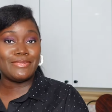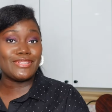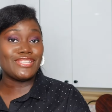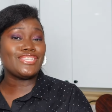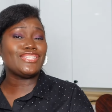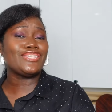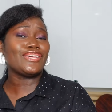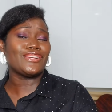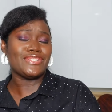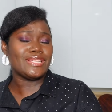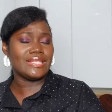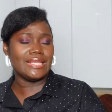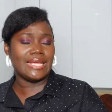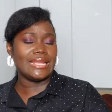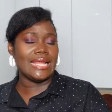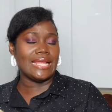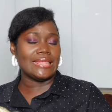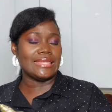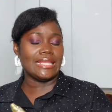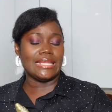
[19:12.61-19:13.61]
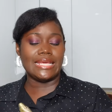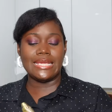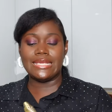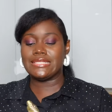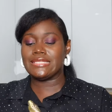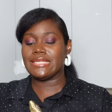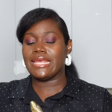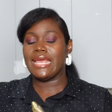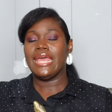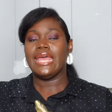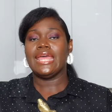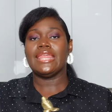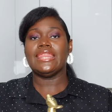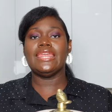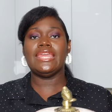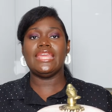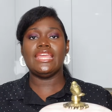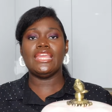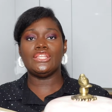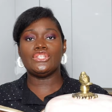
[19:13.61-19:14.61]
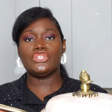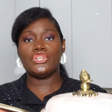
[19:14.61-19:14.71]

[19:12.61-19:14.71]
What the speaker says: but certainly not the least, the